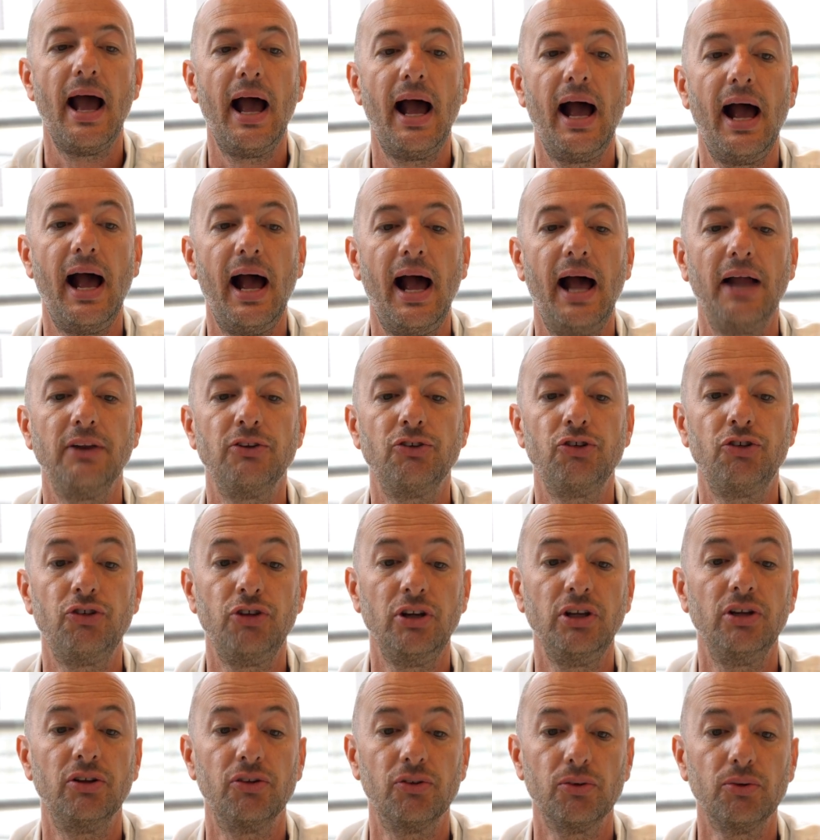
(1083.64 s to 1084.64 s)
And
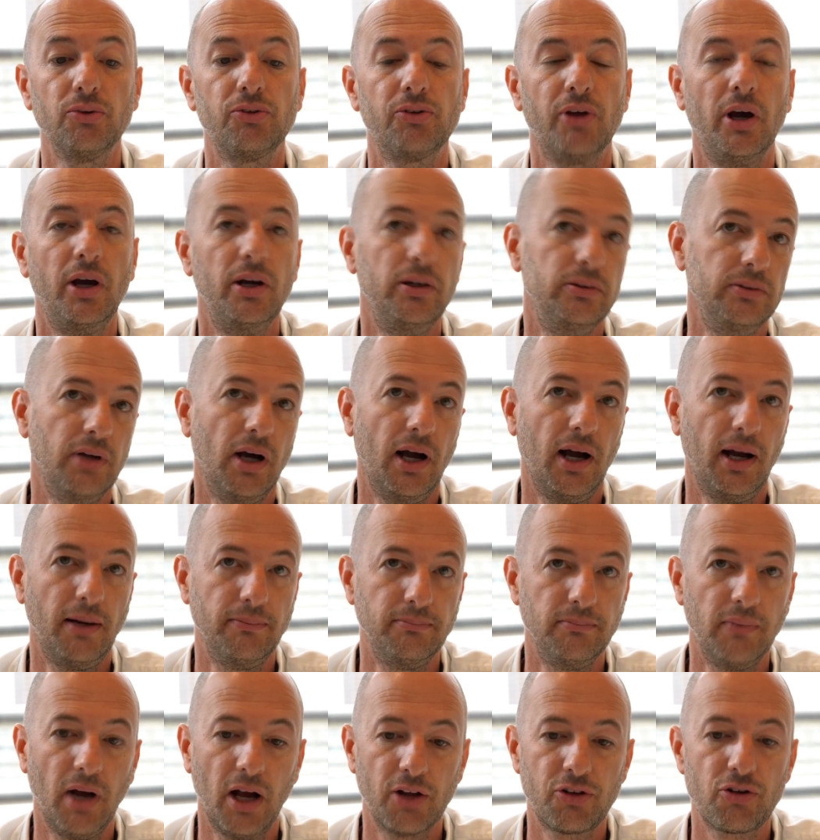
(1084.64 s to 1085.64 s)
she has also
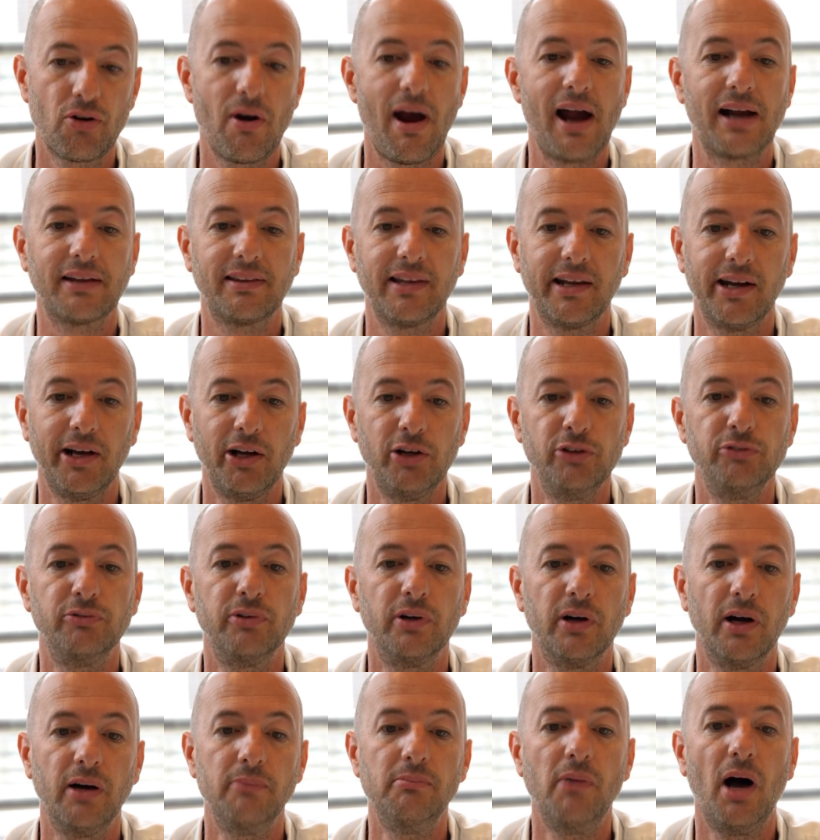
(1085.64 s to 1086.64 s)
attracted
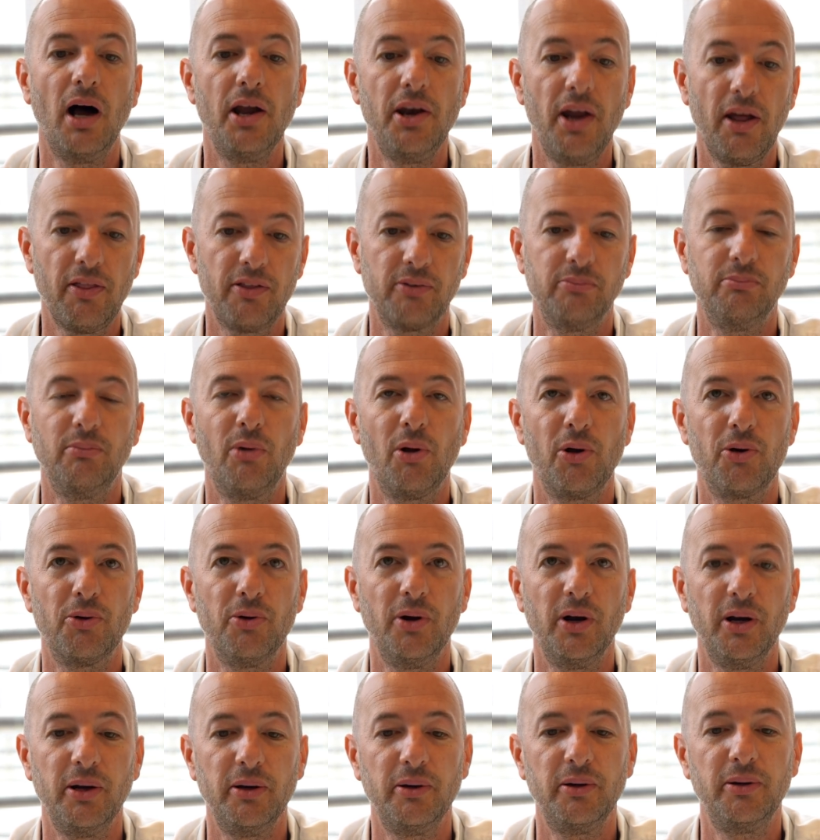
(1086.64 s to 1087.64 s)
over another
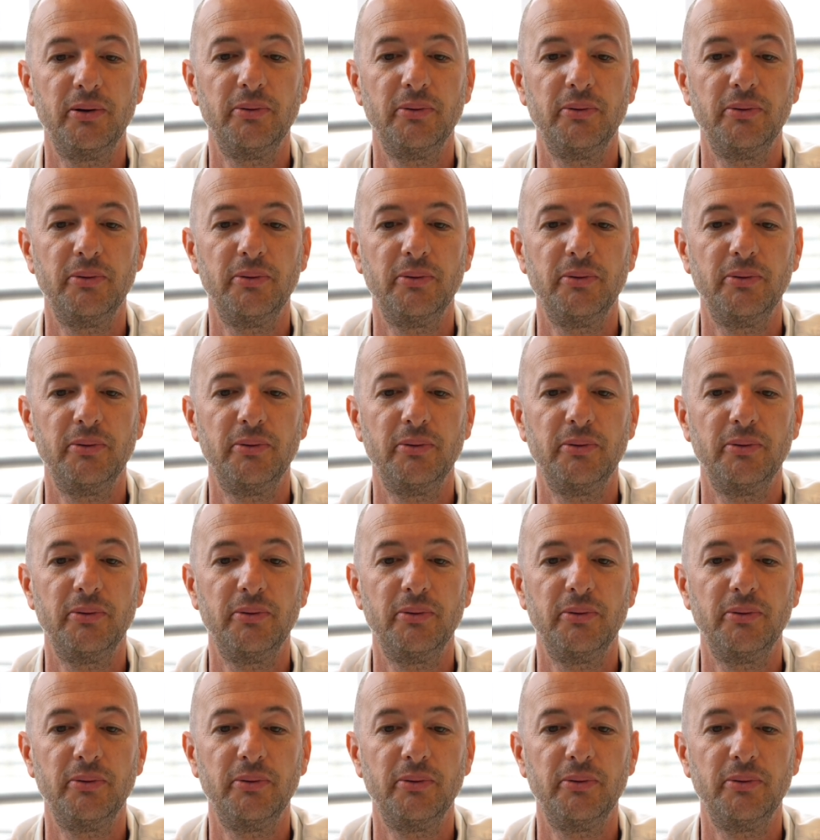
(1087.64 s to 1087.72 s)
moderate